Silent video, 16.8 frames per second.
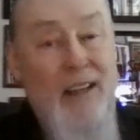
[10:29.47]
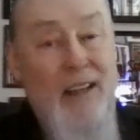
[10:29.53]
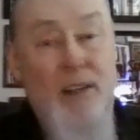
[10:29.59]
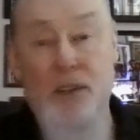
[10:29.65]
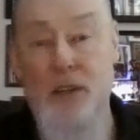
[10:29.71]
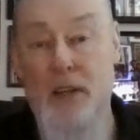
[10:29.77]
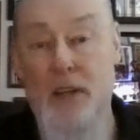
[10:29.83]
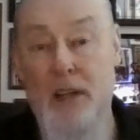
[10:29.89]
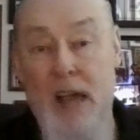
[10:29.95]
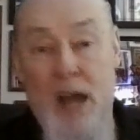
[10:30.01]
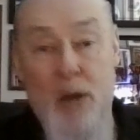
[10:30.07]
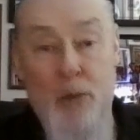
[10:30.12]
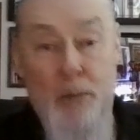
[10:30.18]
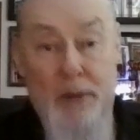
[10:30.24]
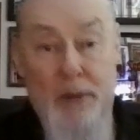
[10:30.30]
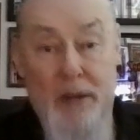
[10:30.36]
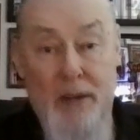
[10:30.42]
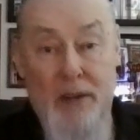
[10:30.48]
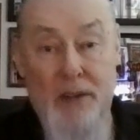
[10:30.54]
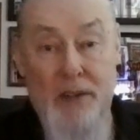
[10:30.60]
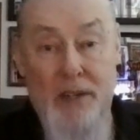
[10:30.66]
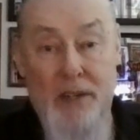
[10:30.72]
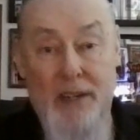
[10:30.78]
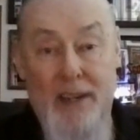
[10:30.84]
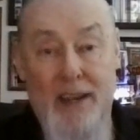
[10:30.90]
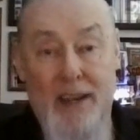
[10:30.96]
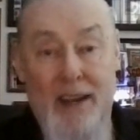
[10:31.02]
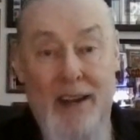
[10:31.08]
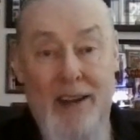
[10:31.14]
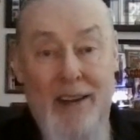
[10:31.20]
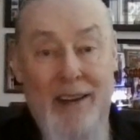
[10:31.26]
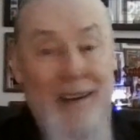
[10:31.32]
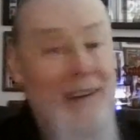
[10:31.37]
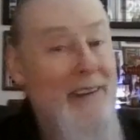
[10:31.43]
And there's a lot of beers
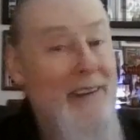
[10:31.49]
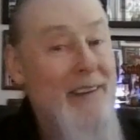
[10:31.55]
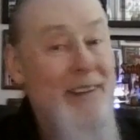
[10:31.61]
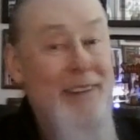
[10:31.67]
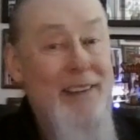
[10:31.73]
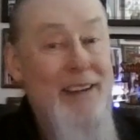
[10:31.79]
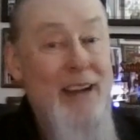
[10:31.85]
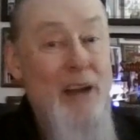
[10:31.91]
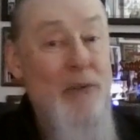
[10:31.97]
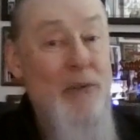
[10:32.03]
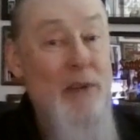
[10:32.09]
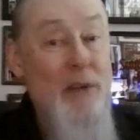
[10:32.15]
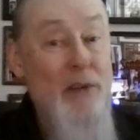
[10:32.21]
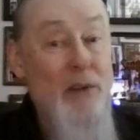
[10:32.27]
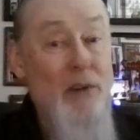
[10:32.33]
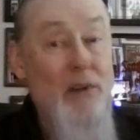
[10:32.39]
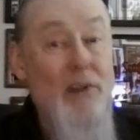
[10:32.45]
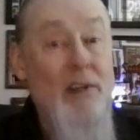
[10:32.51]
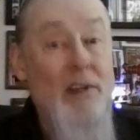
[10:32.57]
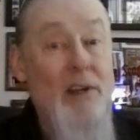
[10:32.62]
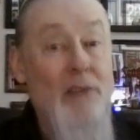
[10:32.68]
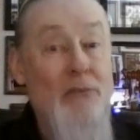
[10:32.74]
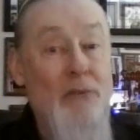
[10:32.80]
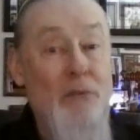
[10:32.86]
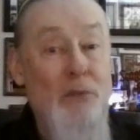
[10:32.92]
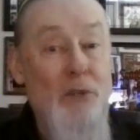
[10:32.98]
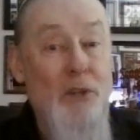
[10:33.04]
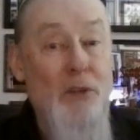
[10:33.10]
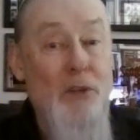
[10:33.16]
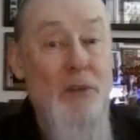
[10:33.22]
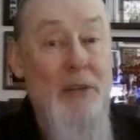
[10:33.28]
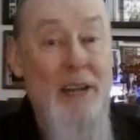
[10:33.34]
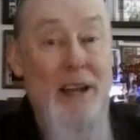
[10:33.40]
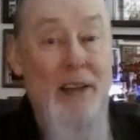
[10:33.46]
in there that I've never heard of
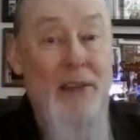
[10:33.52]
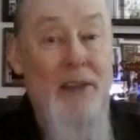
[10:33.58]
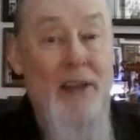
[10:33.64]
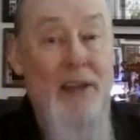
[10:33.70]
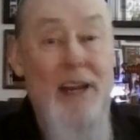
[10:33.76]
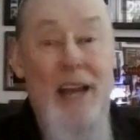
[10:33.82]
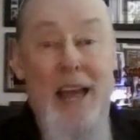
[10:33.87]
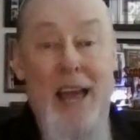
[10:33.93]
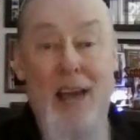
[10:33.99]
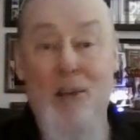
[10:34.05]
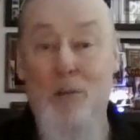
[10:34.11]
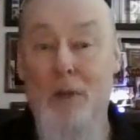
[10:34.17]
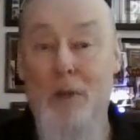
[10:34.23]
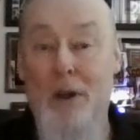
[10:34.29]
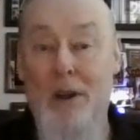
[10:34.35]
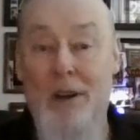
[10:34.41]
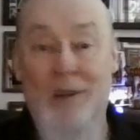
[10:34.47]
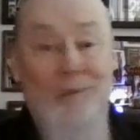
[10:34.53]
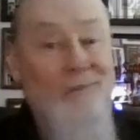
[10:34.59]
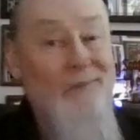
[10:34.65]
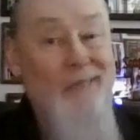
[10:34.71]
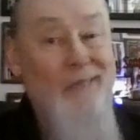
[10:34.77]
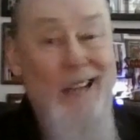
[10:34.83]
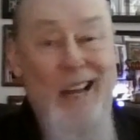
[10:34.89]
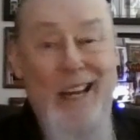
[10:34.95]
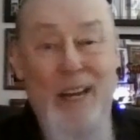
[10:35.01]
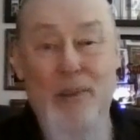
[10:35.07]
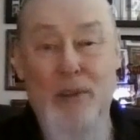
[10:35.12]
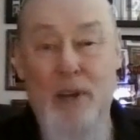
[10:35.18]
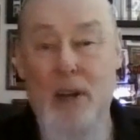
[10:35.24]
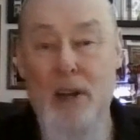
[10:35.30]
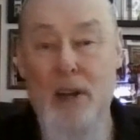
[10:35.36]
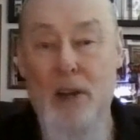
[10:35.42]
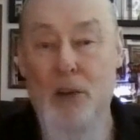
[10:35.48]
from Germany. I thought I had them all,
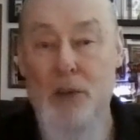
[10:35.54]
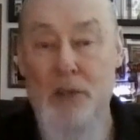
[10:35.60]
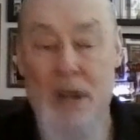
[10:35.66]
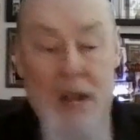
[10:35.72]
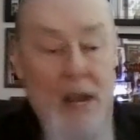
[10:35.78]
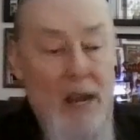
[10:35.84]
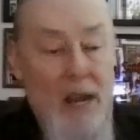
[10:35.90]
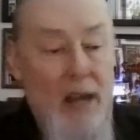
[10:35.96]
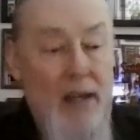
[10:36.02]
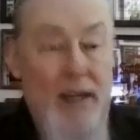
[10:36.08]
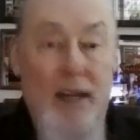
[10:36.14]
not even close.